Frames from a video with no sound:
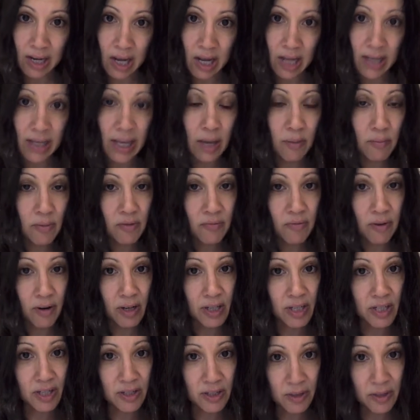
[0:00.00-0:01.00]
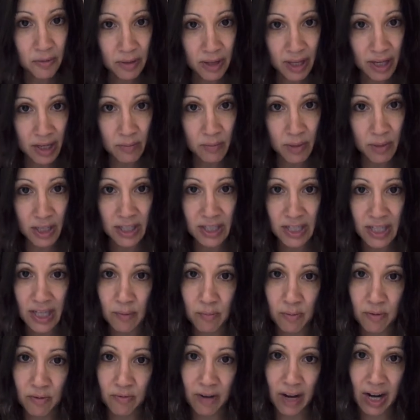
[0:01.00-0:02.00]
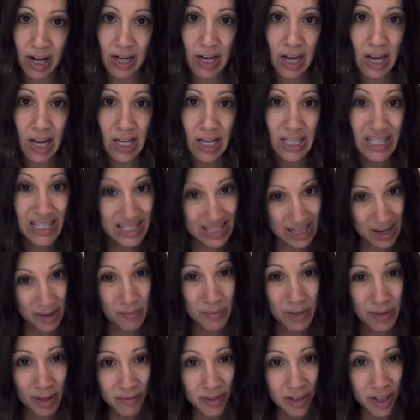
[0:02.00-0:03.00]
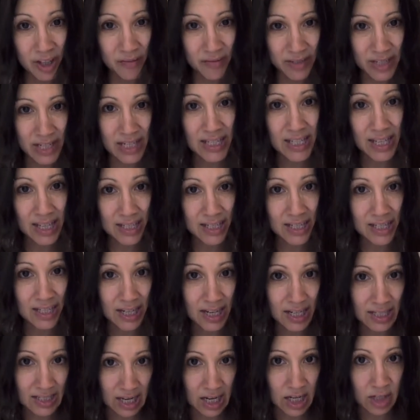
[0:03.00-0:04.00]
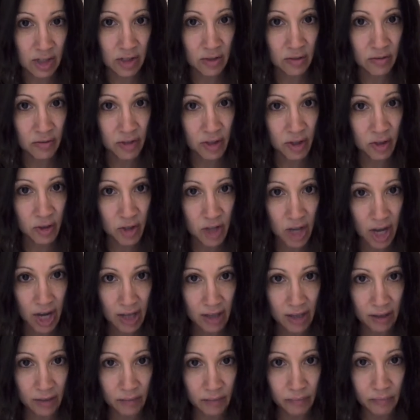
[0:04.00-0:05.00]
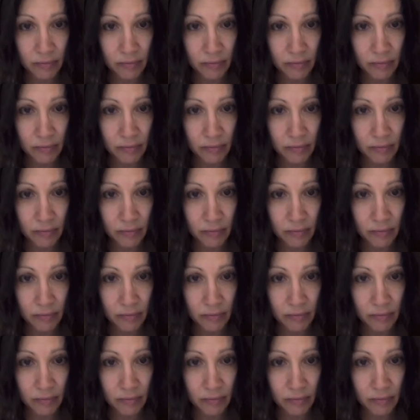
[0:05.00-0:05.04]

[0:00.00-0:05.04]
can be very soothing because it can provide some level of desensitization for your child.